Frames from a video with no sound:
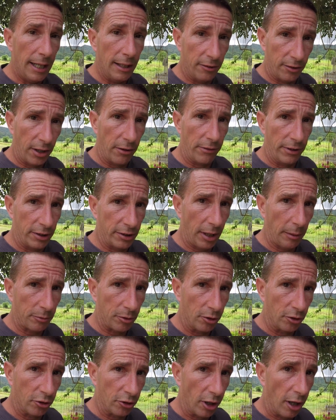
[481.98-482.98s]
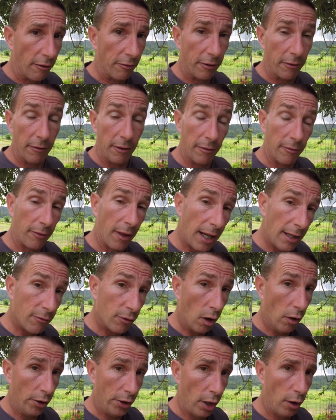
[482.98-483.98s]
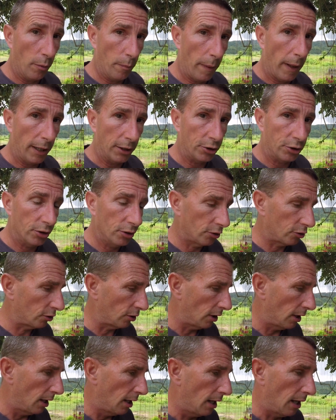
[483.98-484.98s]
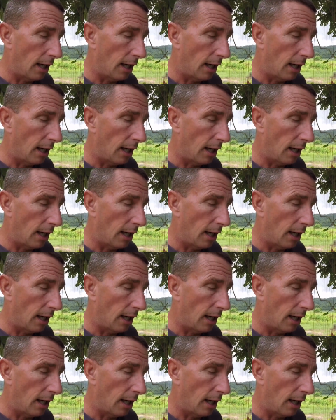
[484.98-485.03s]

is their reception staff. And if they've got no patience,